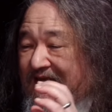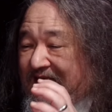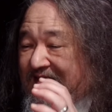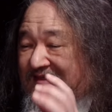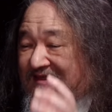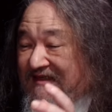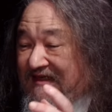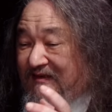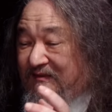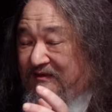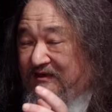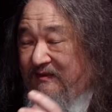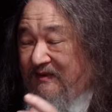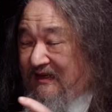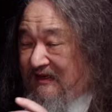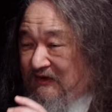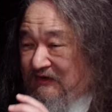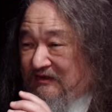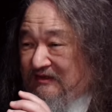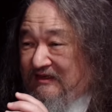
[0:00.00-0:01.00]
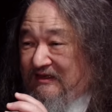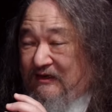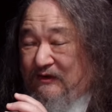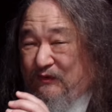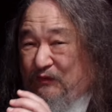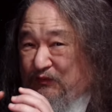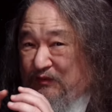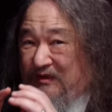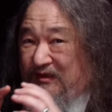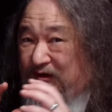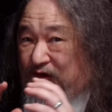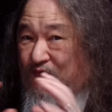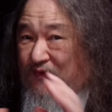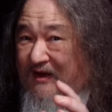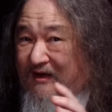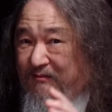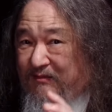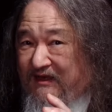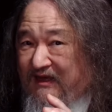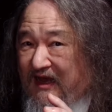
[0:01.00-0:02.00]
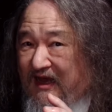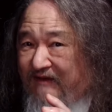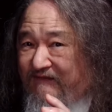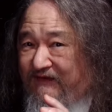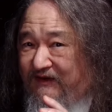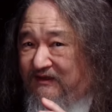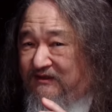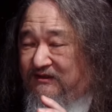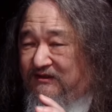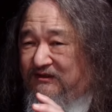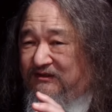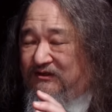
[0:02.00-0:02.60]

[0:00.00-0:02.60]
it seems to me, you know, incredibly obvious.